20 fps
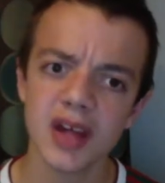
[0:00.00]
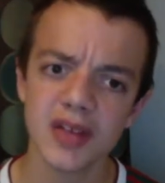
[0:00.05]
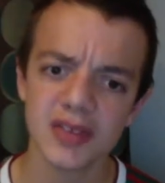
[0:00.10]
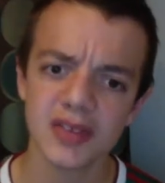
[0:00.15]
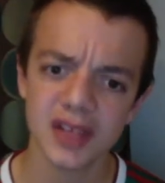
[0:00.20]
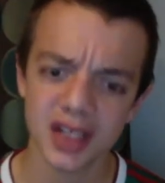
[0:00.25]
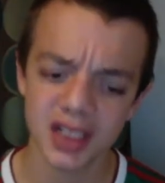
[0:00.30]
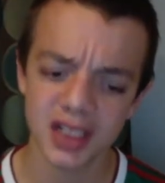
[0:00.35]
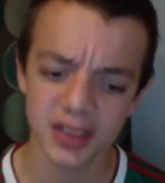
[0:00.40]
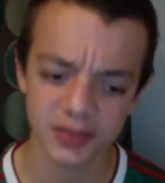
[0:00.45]

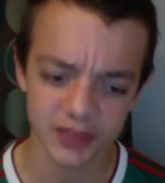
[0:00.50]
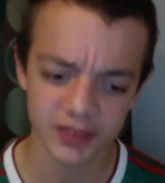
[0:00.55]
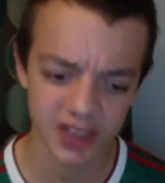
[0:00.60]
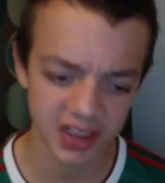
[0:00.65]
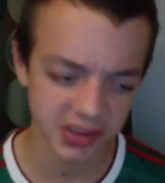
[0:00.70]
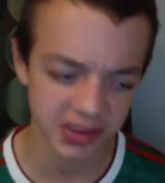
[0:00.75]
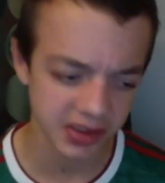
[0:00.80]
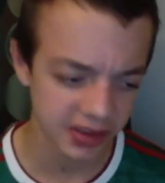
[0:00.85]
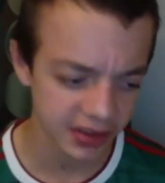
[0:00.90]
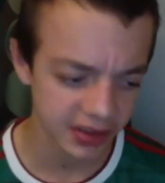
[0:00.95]
the aid of
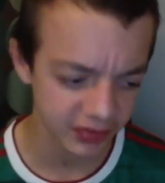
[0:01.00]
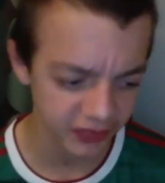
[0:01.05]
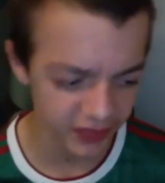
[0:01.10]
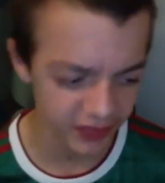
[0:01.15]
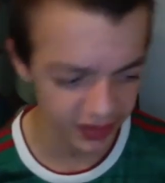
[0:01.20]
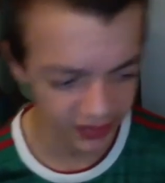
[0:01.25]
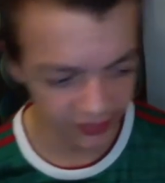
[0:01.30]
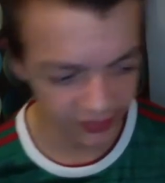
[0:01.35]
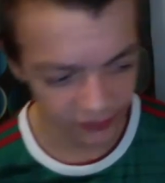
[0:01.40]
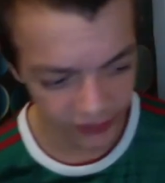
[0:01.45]
VAR,
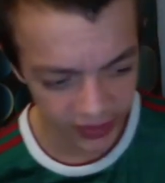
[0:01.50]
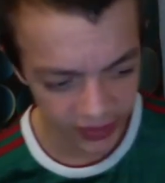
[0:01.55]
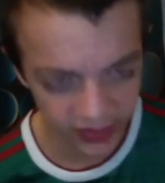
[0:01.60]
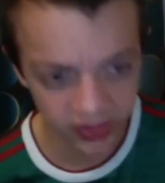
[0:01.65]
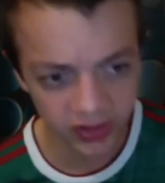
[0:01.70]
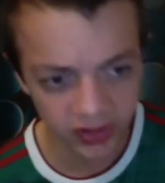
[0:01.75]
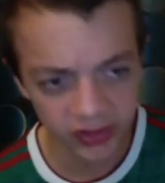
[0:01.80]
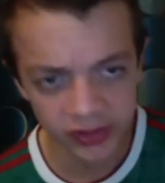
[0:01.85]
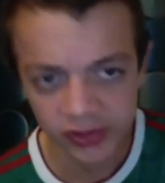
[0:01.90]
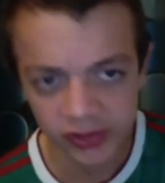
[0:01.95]
if they had
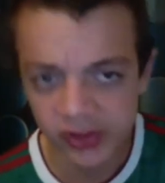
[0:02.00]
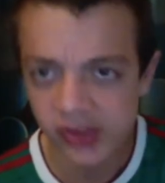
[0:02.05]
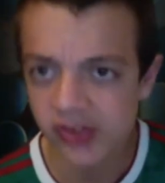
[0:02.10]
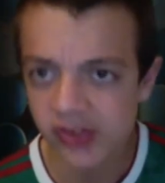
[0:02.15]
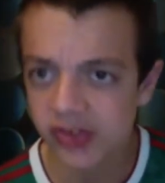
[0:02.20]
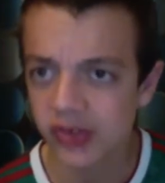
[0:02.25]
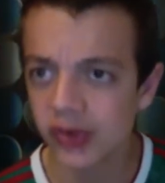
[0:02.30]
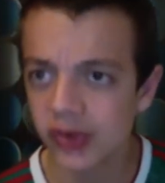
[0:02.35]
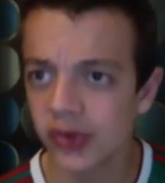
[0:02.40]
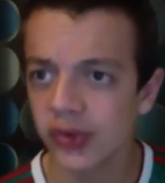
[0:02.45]
gone on and
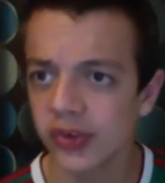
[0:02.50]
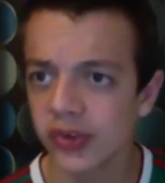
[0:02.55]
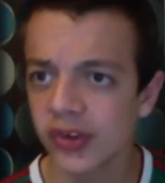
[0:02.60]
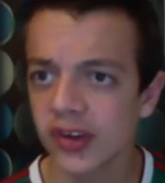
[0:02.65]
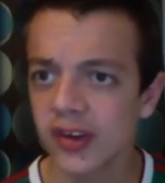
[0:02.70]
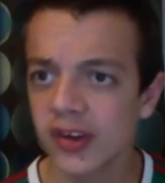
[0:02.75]
scored